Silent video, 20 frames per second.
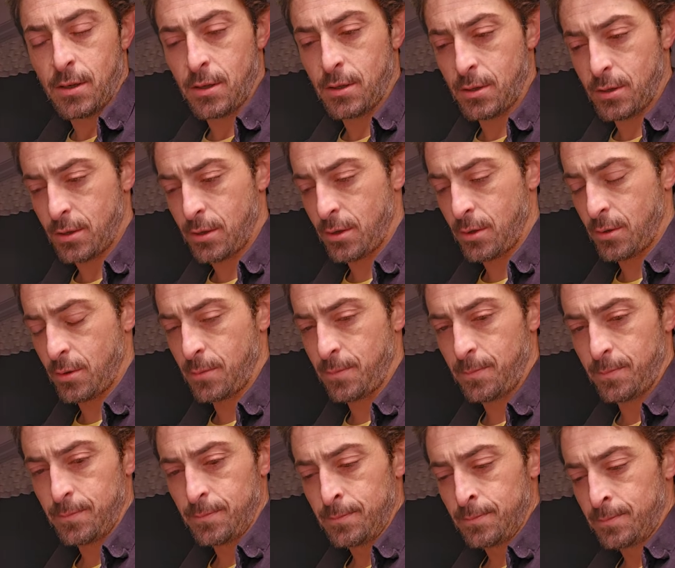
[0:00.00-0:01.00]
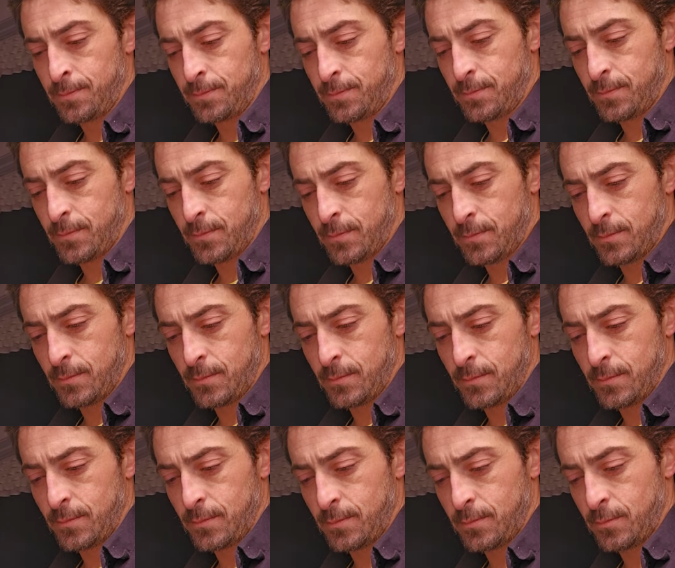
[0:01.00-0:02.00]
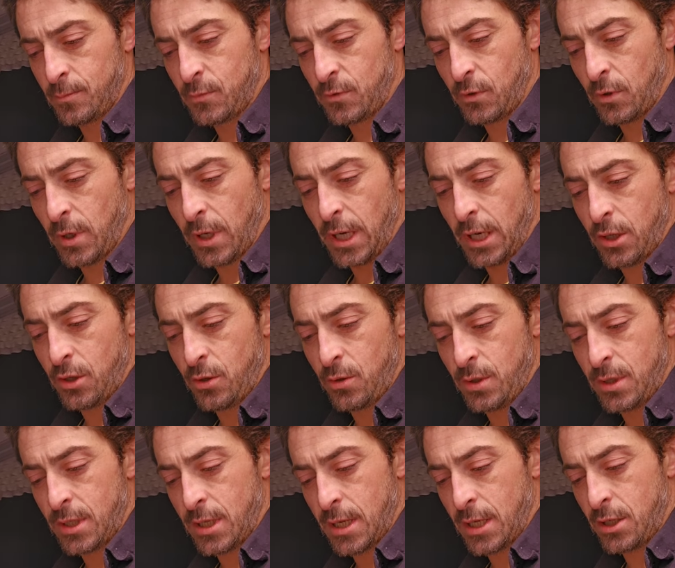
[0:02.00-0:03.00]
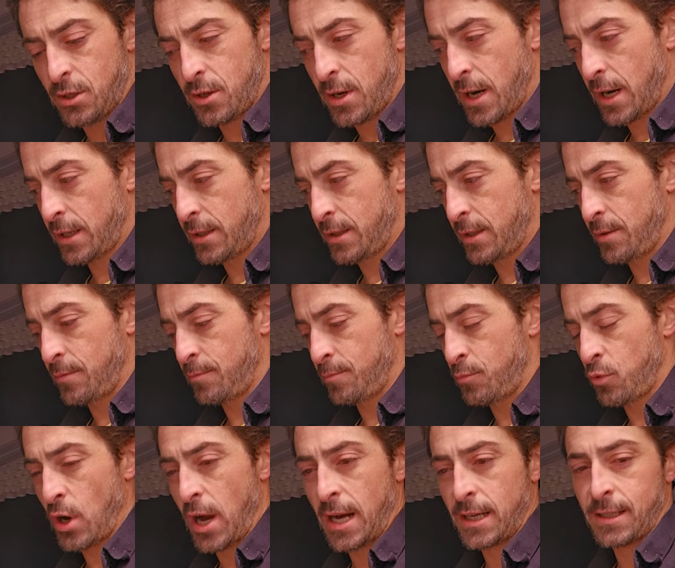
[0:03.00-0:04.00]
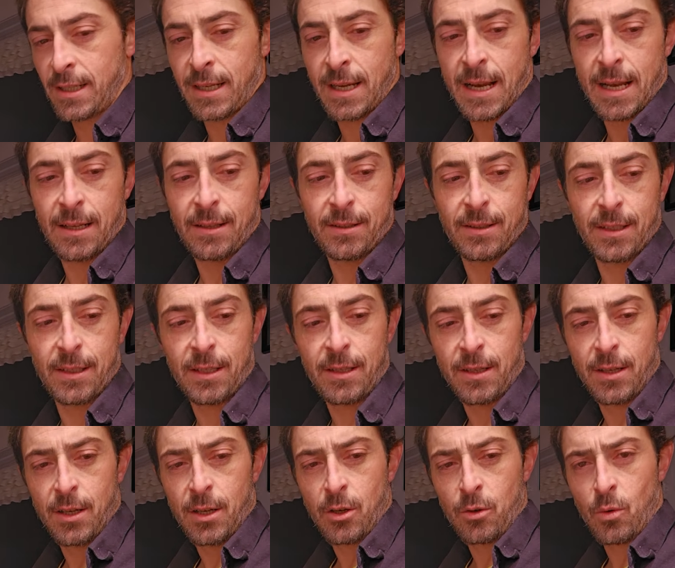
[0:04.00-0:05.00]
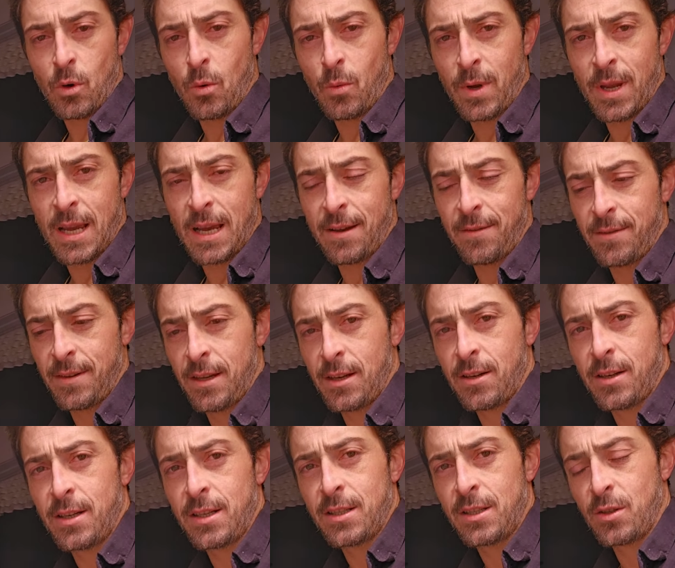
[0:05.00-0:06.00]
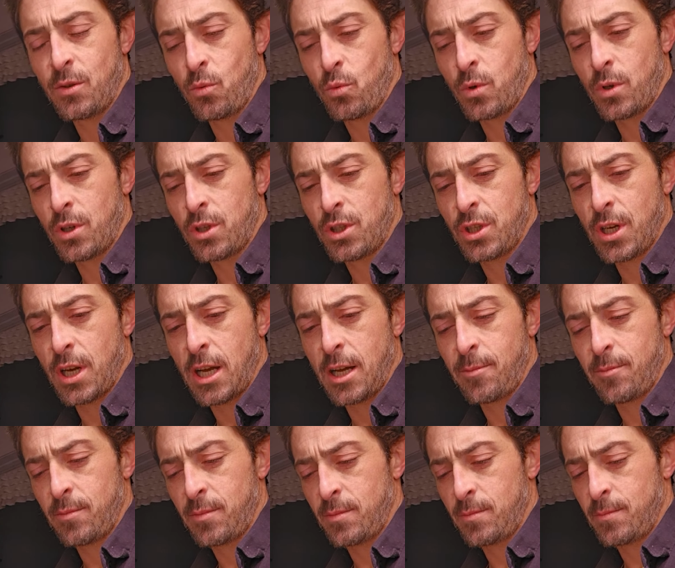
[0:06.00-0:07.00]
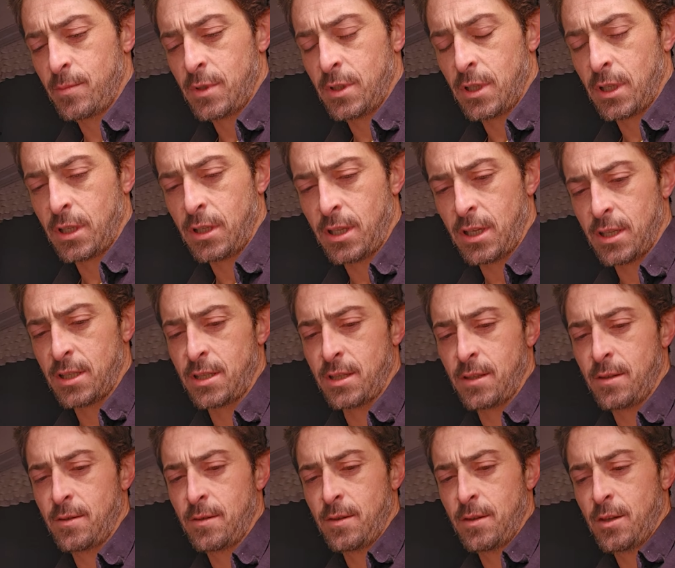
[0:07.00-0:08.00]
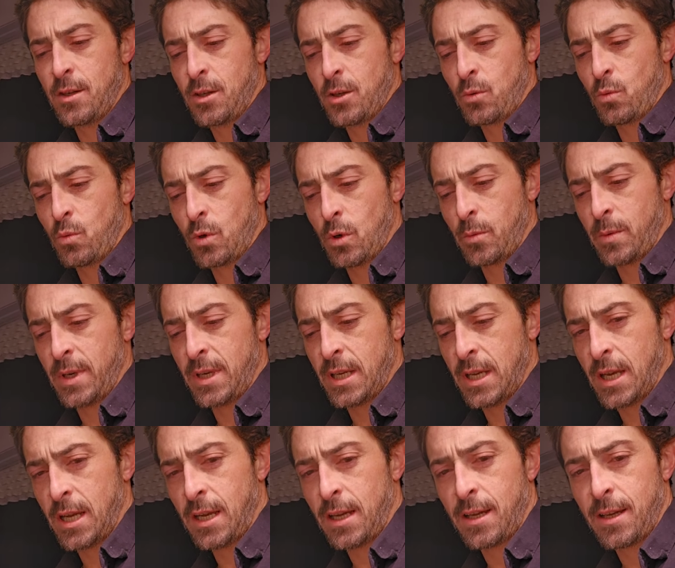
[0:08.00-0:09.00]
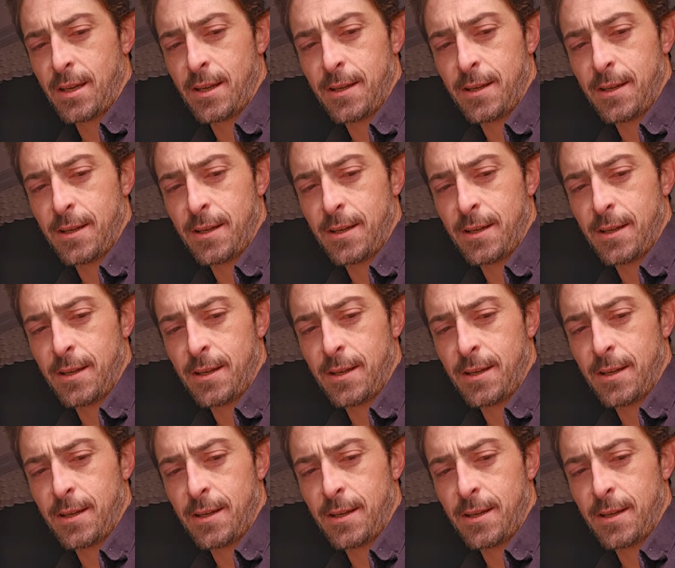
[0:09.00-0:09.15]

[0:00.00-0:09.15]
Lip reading: So, before I get too sidetracked in practicality, what we have here is the workshop in the closet, where we take